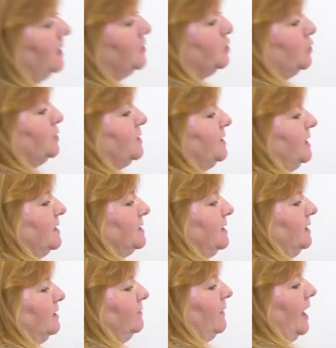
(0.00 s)
So
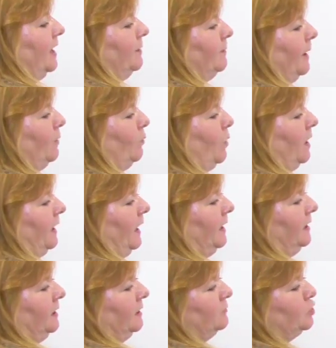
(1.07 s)
sixty divided by one hundred
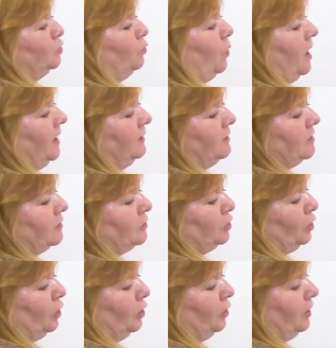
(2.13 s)
eighty gives you one
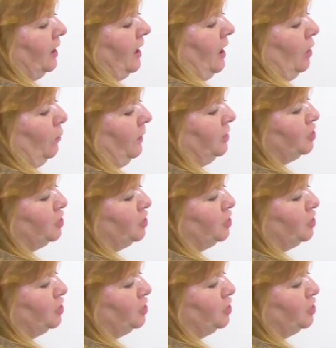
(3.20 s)
third. We